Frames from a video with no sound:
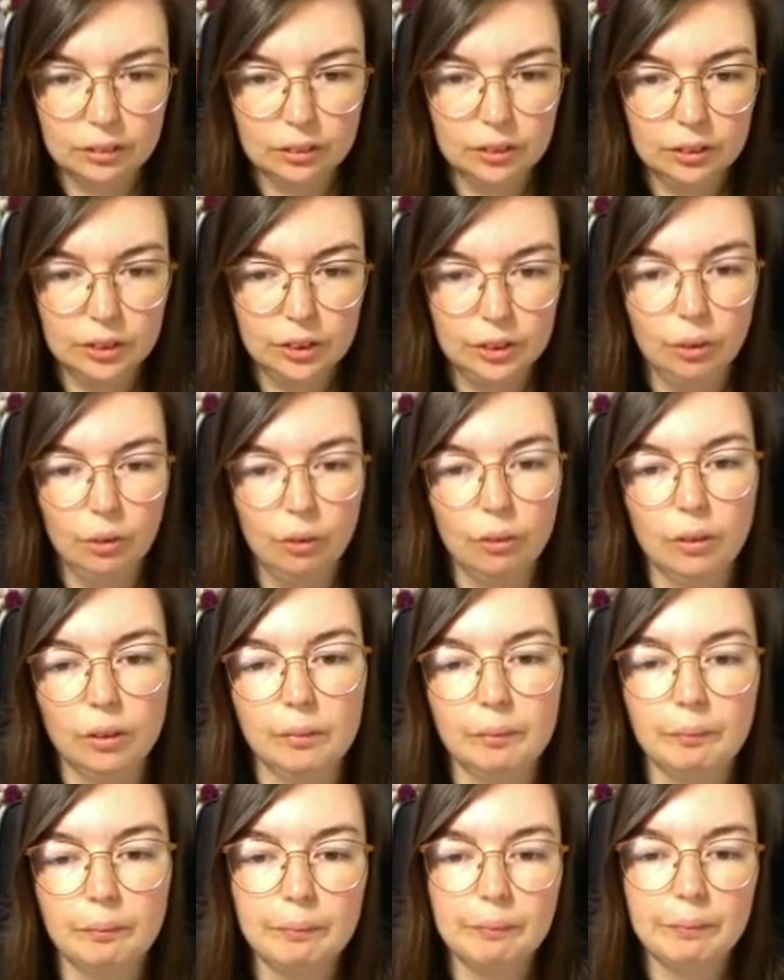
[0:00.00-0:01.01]
So
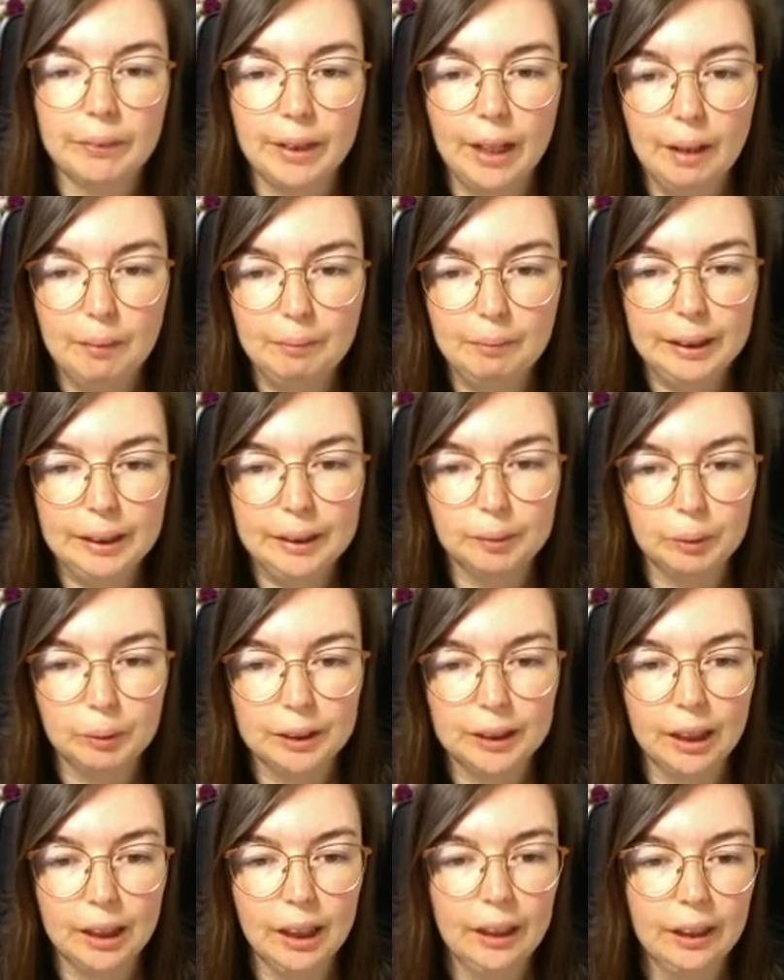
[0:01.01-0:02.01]
that means
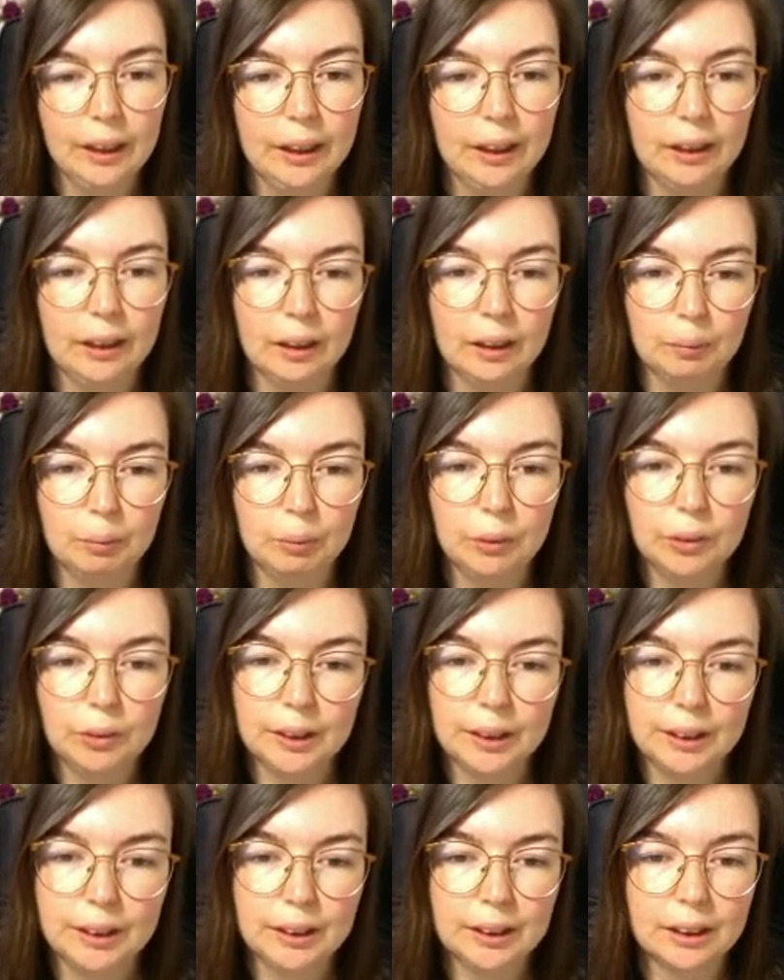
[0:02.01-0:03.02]
pretty clearly that a
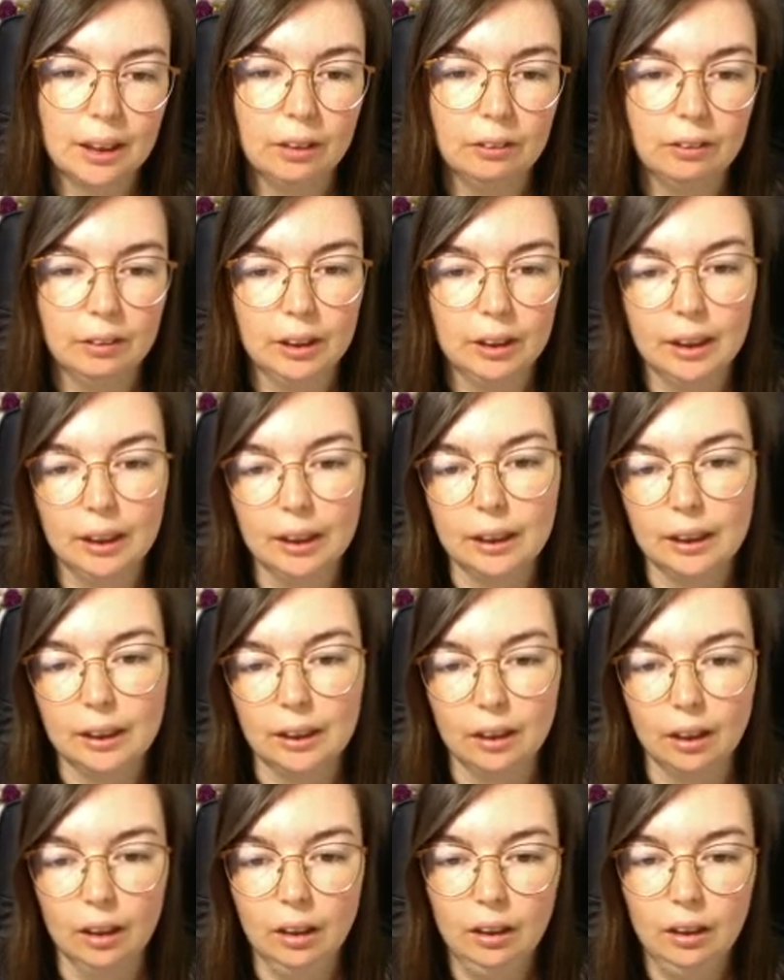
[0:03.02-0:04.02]
protest is currently
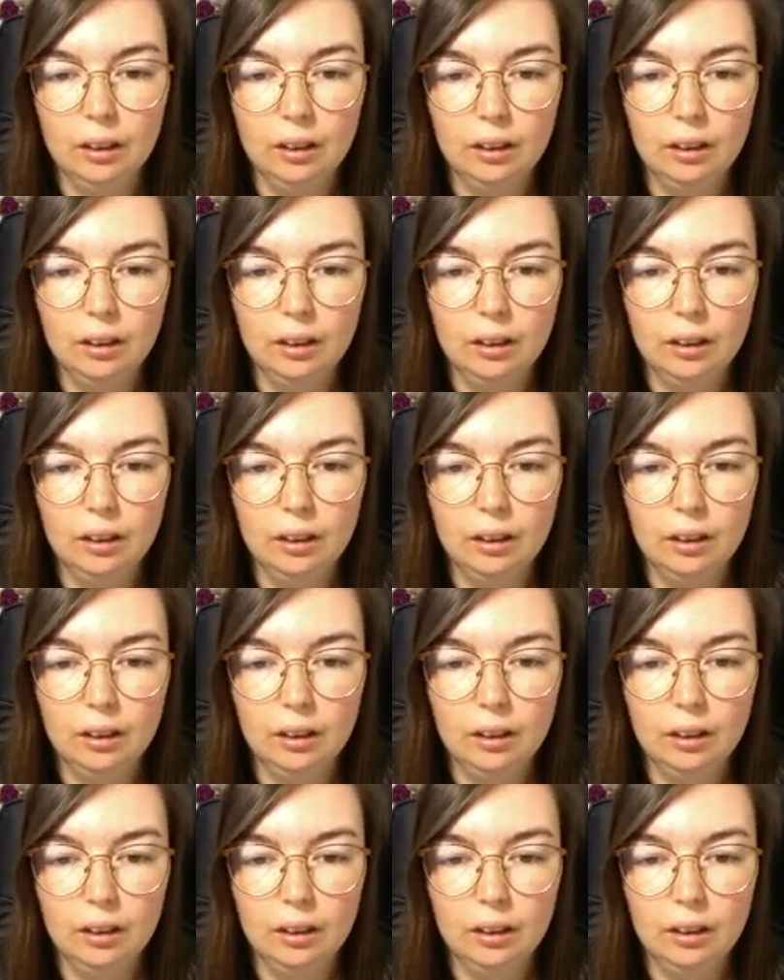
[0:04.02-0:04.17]
illegal